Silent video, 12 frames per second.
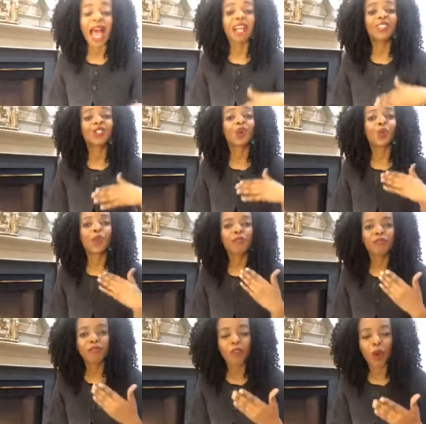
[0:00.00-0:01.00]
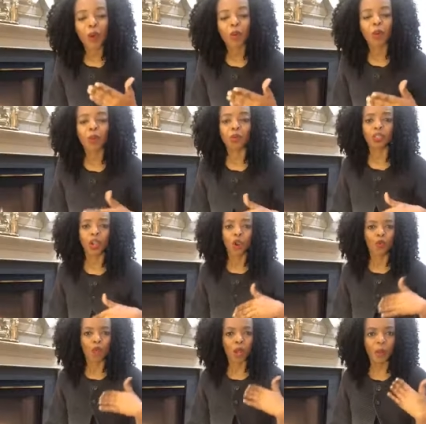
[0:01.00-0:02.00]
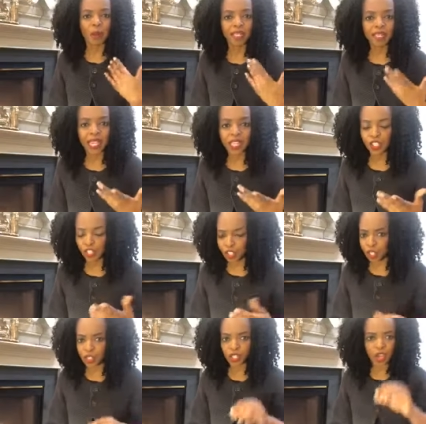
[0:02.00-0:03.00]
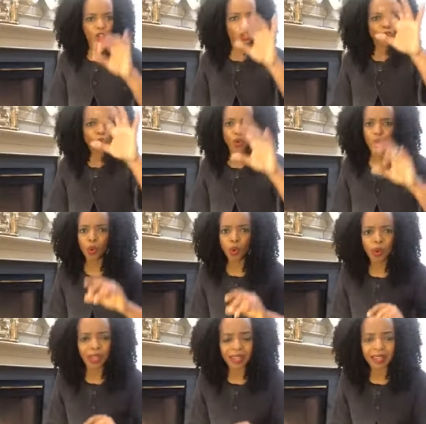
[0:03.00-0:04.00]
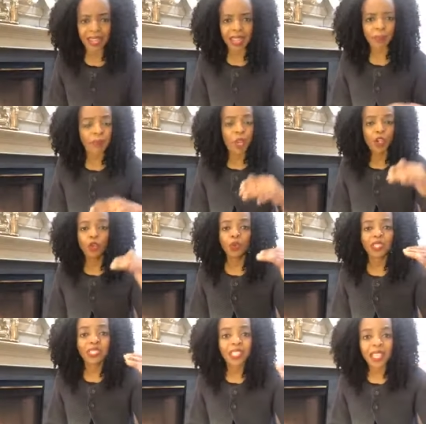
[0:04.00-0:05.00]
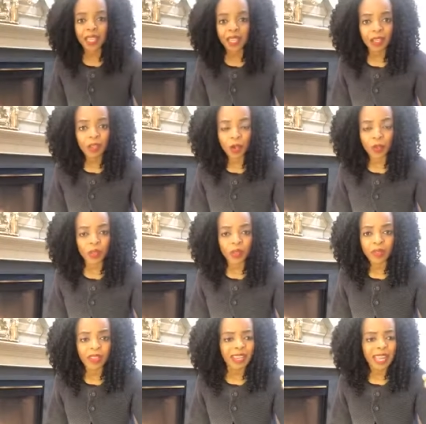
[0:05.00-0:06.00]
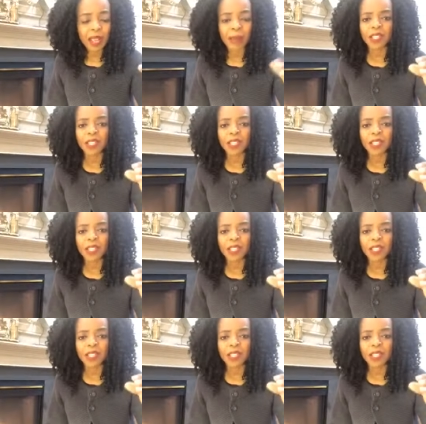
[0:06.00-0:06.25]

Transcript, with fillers: And so referrals, recommendations, you Google a name, you see, you know, the name